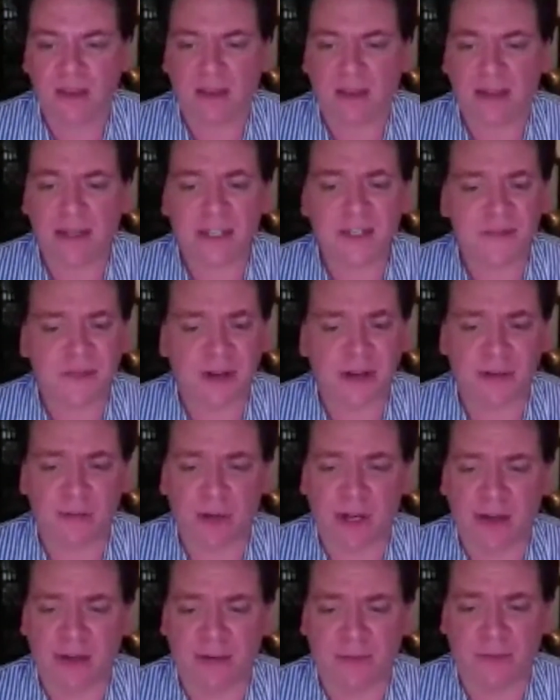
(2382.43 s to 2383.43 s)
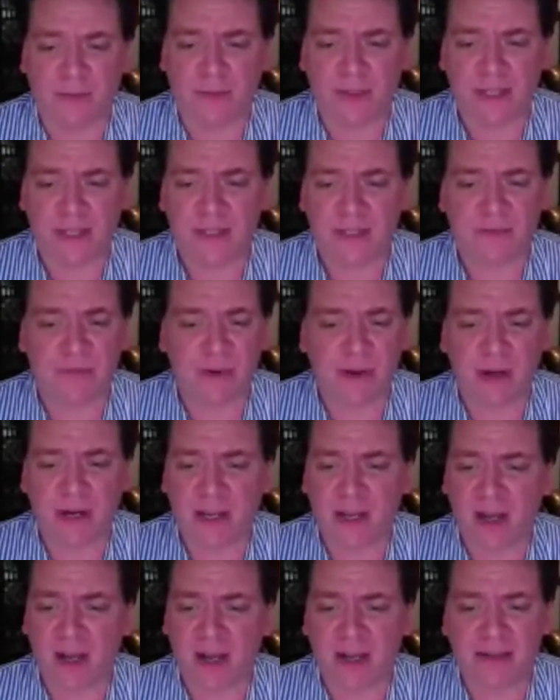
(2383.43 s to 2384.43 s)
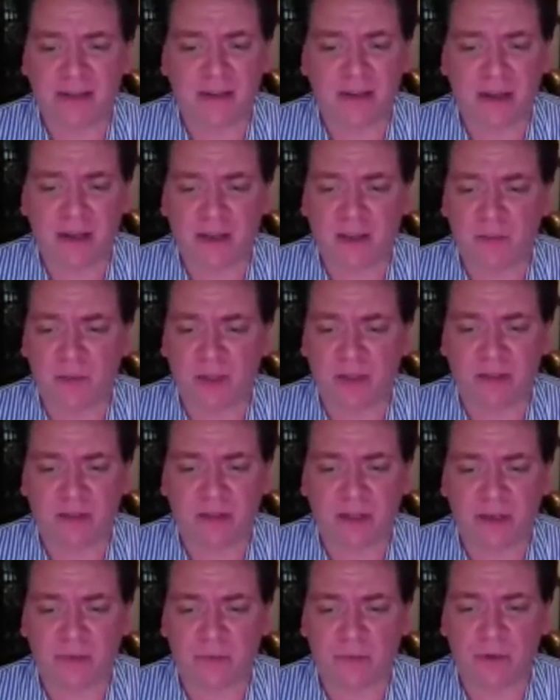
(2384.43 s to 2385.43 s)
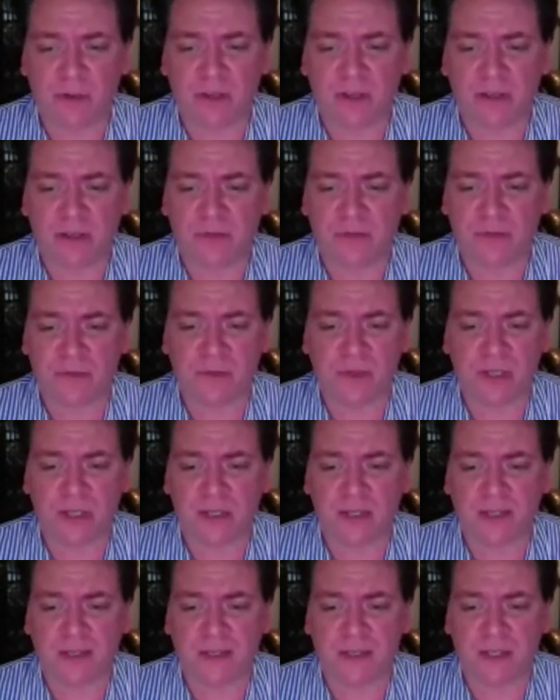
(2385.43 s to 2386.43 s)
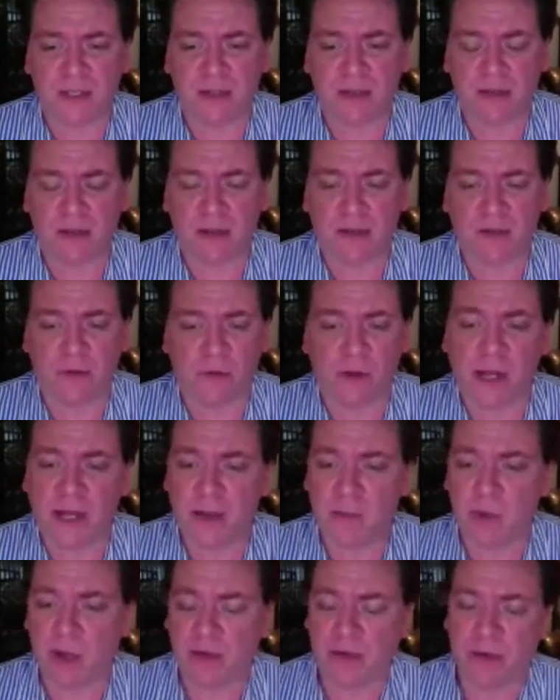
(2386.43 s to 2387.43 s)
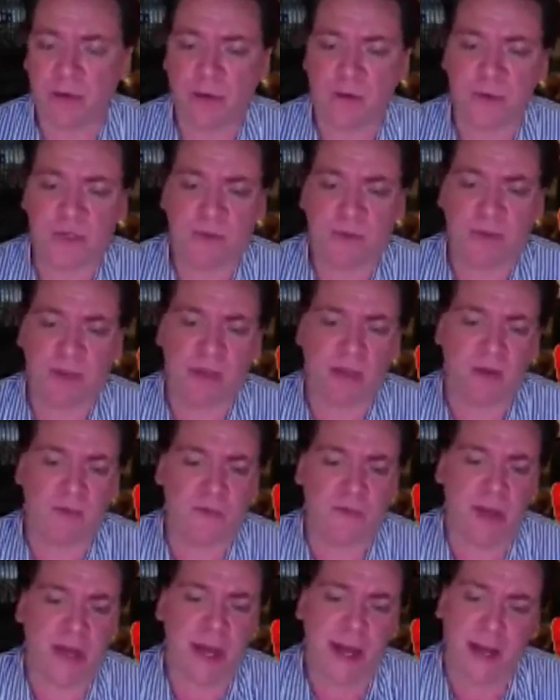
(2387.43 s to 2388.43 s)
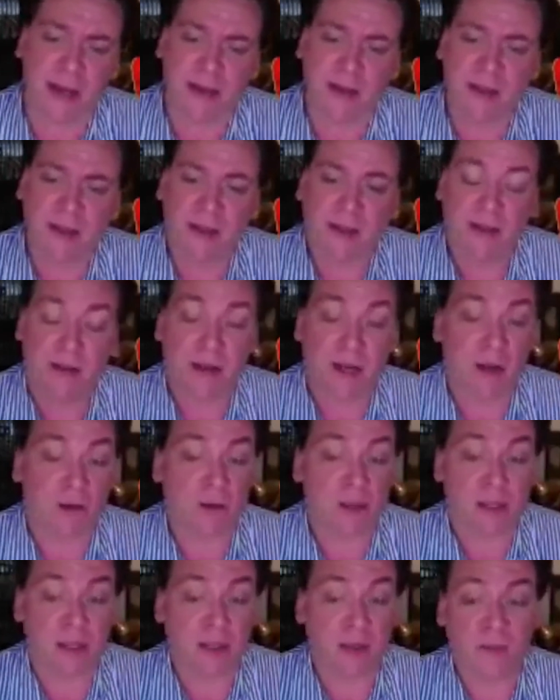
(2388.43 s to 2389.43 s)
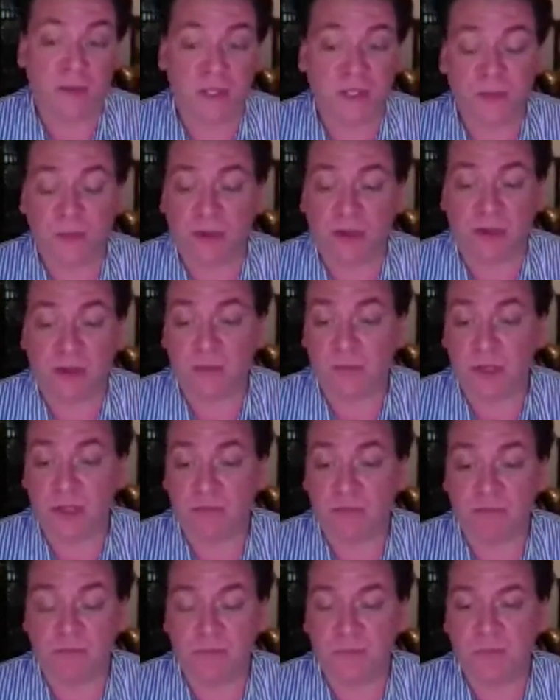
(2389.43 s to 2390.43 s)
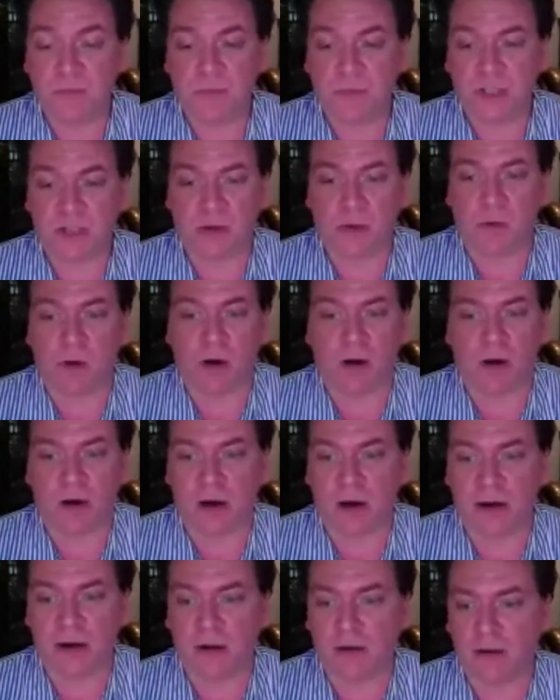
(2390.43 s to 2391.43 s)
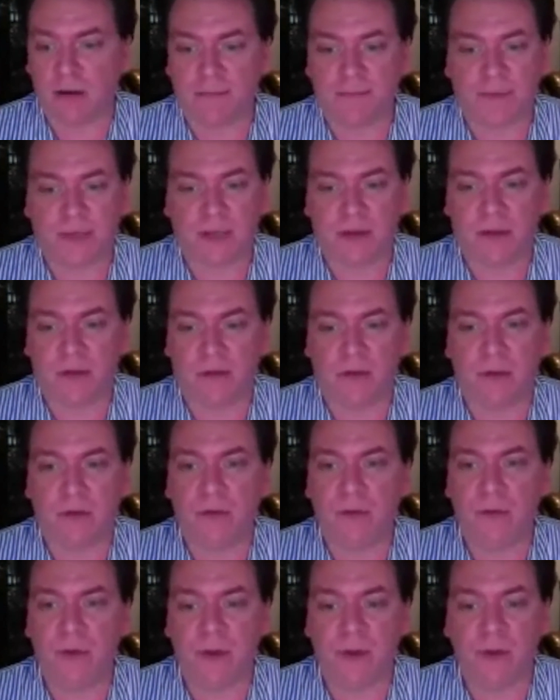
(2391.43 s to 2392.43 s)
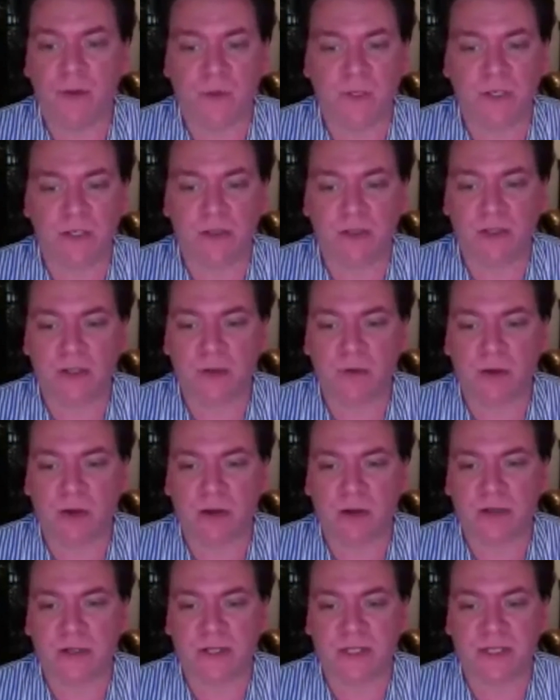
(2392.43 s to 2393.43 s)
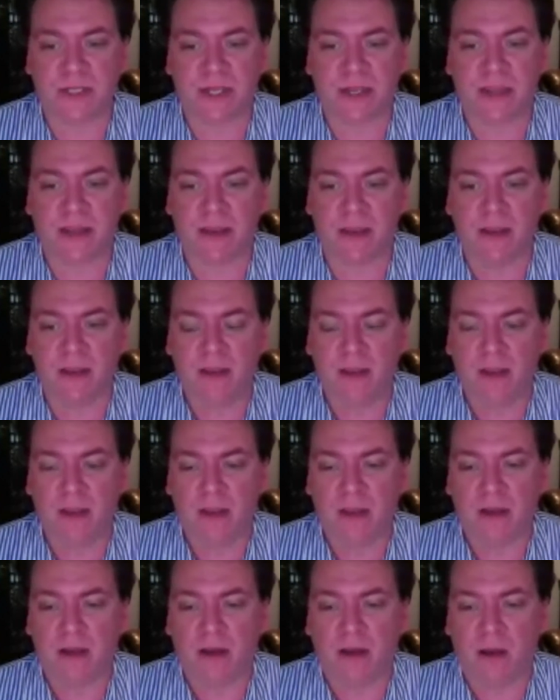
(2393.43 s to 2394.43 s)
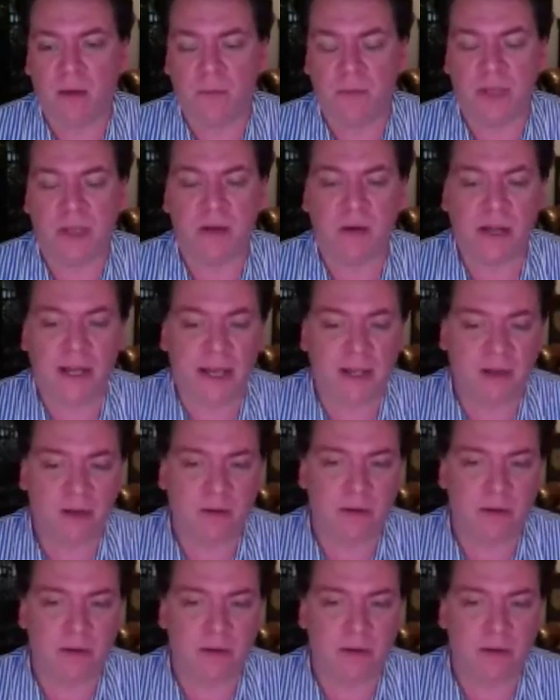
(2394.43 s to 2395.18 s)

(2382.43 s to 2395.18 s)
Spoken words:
It is very random. It's a very odd document. It really, truly is. And you're right about encryption being a fad. How he nailed this one to be so hard, who knows? So hard to say. I had